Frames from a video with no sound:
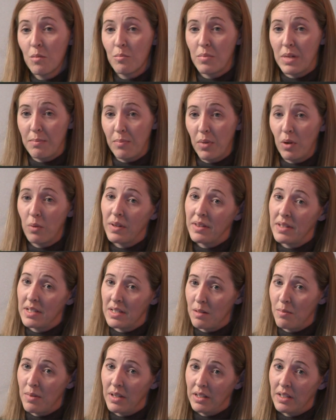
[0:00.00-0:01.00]
people with
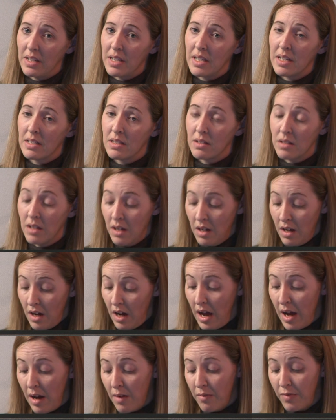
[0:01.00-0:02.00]
disabilities
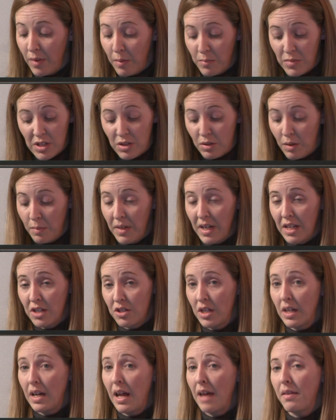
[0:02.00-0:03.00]
uh, from discrimination.